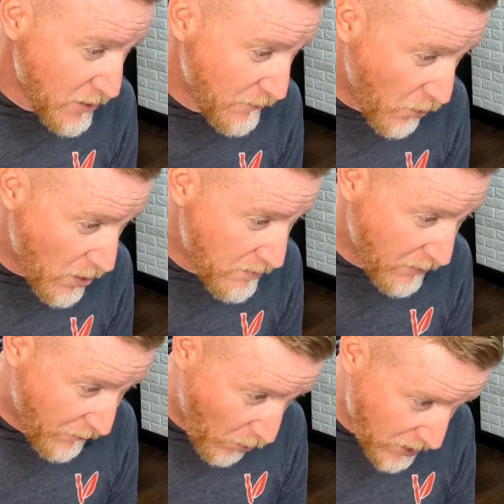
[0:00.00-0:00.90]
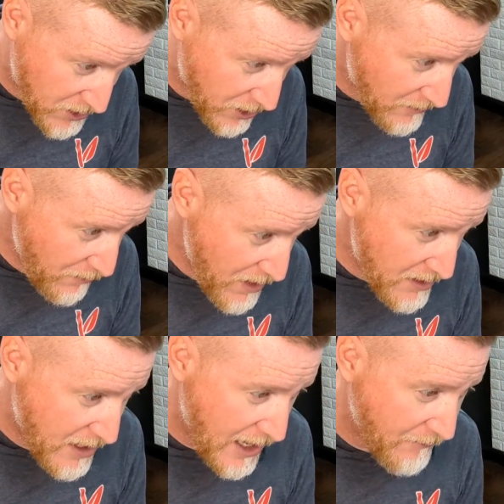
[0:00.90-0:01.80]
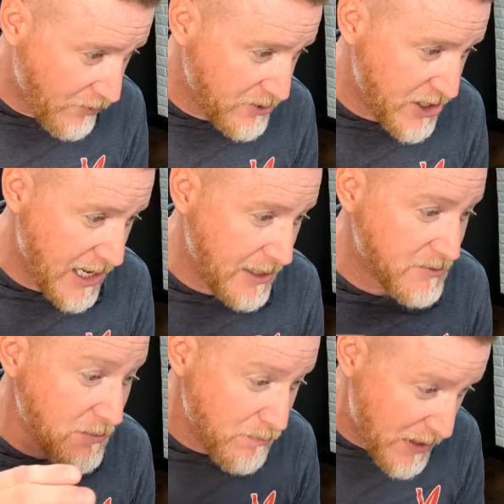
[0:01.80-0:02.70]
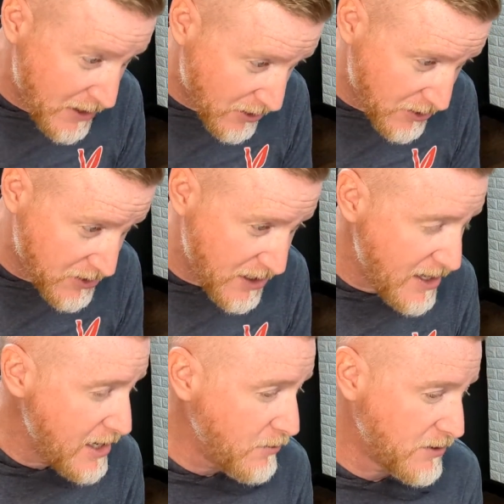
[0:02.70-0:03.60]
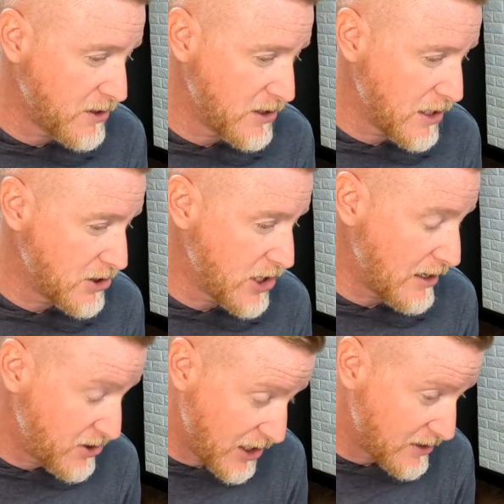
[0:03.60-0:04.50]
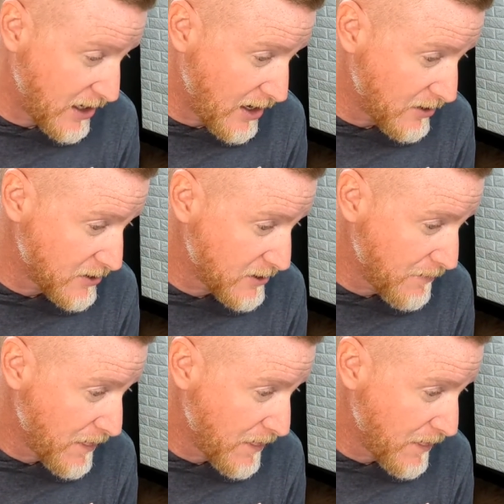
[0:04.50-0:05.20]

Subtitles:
"For before certain men came from James, Peter used to eat with the Gentiles.